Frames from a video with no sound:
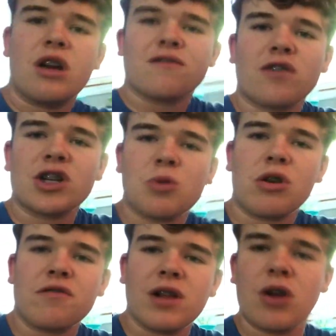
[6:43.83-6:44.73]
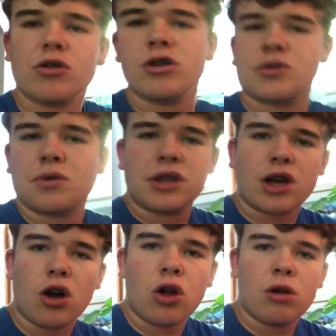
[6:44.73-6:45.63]
freshwater flounder is what they
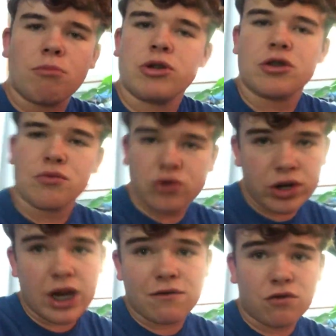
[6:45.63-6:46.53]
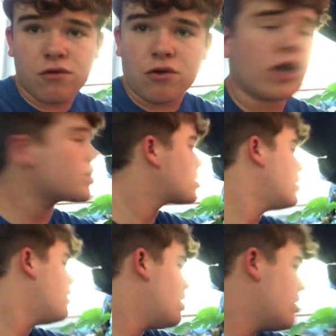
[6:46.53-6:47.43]
call them, but they're really not full fresh.
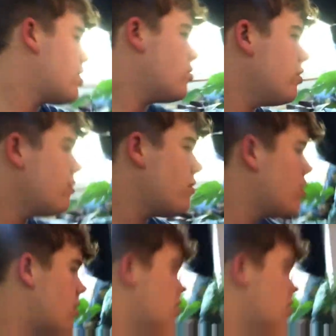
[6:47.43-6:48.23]
The only